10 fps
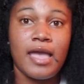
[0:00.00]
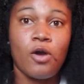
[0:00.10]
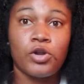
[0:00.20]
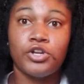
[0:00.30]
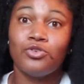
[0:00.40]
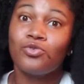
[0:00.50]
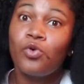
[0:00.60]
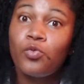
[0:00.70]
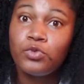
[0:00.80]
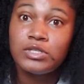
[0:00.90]
on a
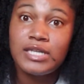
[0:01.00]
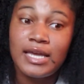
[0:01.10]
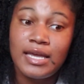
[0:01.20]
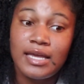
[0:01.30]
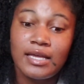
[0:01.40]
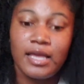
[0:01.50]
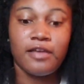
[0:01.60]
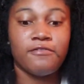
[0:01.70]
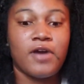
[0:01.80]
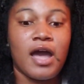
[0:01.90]
normal day,
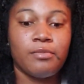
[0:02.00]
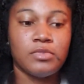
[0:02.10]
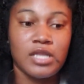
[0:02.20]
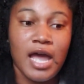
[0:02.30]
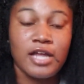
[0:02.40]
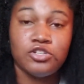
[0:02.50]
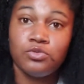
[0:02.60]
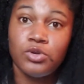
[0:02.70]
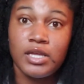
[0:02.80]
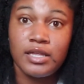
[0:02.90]
if I'm not
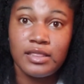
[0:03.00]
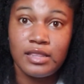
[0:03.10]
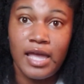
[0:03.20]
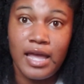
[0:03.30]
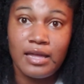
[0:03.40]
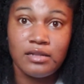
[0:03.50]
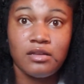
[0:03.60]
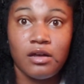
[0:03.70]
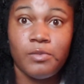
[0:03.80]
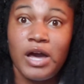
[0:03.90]
doing that,
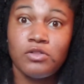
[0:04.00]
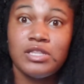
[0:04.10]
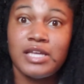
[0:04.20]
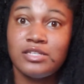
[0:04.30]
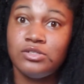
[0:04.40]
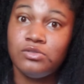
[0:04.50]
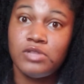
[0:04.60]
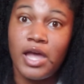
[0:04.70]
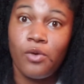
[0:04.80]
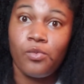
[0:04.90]
I only like to do
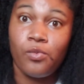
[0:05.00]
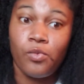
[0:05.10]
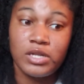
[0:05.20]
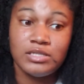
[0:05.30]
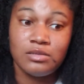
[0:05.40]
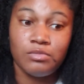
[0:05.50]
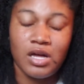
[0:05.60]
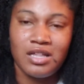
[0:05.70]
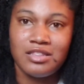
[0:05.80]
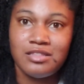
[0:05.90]
that once a
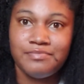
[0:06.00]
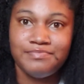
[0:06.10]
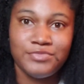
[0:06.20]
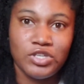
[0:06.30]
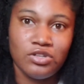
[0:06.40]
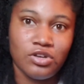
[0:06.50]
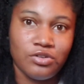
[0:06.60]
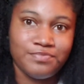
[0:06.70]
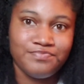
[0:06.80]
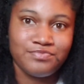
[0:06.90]
month,
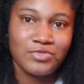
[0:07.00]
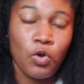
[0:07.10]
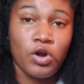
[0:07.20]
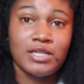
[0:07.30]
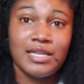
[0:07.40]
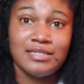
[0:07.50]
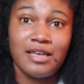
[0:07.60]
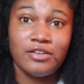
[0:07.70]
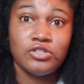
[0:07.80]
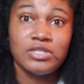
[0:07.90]
or unless
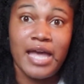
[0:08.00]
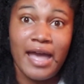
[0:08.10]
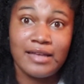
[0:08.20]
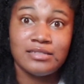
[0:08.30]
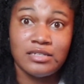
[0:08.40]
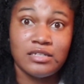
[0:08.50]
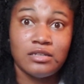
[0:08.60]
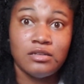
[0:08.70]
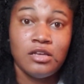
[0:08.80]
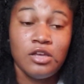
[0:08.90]
I use the ass ton
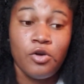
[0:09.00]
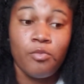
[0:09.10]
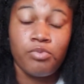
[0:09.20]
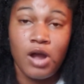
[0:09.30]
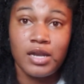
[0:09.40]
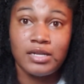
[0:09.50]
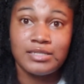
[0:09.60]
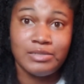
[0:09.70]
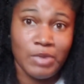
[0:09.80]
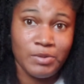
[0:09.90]
of product
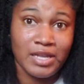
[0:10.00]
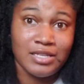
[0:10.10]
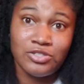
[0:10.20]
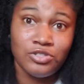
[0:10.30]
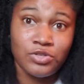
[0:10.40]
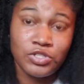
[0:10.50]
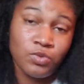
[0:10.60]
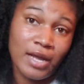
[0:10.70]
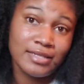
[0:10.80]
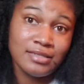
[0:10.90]
and maybe I need to do it
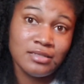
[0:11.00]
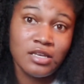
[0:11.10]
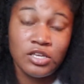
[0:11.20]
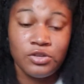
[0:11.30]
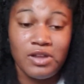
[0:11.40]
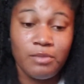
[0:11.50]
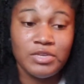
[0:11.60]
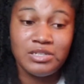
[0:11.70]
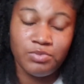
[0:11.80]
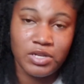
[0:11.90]
twice, you know what I
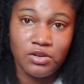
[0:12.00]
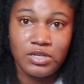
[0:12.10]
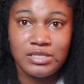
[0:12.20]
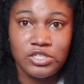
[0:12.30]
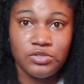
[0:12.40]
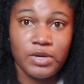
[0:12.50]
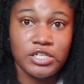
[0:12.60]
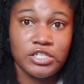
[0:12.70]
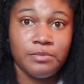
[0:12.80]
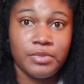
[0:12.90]
mean, depending on the
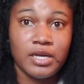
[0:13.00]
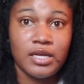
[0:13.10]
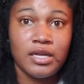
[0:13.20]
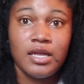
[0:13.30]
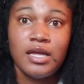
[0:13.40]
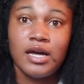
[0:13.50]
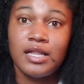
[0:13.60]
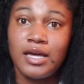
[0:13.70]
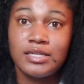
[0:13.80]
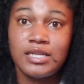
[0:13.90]
situation. But a
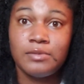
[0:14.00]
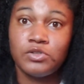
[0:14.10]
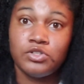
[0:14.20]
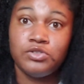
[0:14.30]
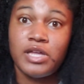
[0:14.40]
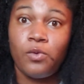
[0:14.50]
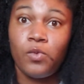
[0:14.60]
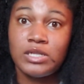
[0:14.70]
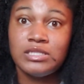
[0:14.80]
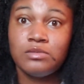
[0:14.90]
lot of times I only do that
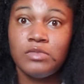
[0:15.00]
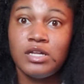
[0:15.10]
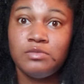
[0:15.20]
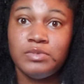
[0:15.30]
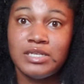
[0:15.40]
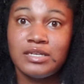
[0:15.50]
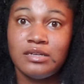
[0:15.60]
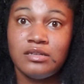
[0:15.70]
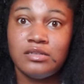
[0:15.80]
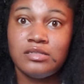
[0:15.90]
once a month
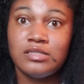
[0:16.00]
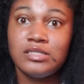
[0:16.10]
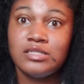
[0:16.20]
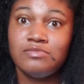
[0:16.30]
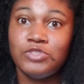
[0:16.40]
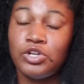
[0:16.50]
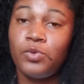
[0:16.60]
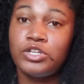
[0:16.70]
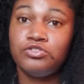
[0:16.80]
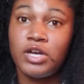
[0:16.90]
because you don't
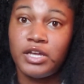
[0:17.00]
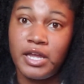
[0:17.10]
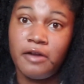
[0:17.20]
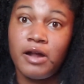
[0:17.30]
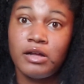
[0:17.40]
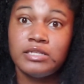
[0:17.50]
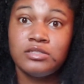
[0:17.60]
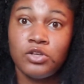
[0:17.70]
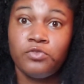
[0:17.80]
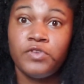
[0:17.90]
want to dry your hair out, and
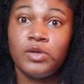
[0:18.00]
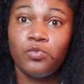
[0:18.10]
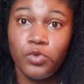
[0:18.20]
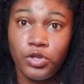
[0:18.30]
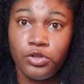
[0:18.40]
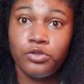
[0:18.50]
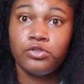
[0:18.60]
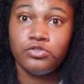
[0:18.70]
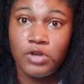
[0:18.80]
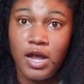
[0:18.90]
sulfate will
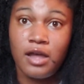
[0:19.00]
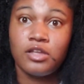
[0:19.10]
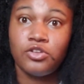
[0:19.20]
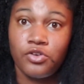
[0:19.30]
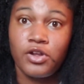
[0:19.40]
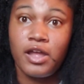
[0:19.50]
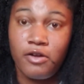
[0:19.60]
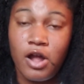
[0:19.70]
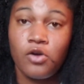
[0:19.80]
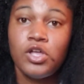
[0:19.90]
dry your hair
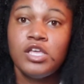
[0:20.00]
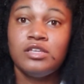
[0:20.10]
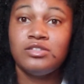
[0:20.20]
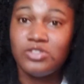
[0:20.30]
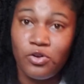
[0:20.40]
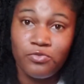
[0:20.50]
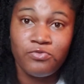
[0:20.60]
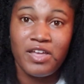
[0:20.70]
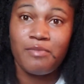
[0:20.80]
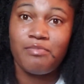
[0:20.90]
out.
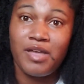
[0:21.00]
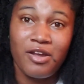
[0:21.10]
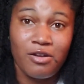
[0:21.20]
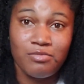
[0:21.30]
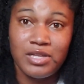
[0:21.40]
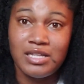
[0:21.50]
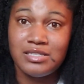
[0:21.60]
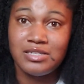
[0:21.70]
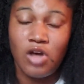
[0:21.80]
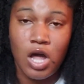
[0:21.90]
Sulfate,
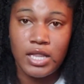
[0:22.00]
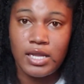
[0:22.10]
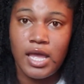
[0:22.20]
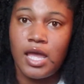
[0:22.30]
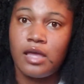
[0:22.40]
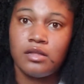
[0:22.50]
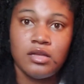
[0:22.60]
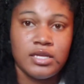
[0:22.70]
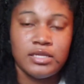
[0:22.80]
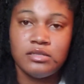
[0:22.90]
parabens, and all of that,
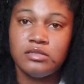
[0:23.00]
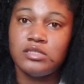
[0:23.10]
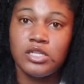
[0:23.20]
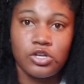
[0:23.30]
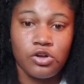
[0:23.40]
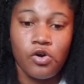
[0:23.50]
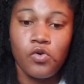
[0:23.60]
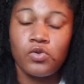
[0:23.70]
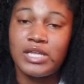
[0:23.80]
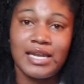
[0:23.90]

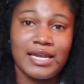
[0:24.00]
silicone,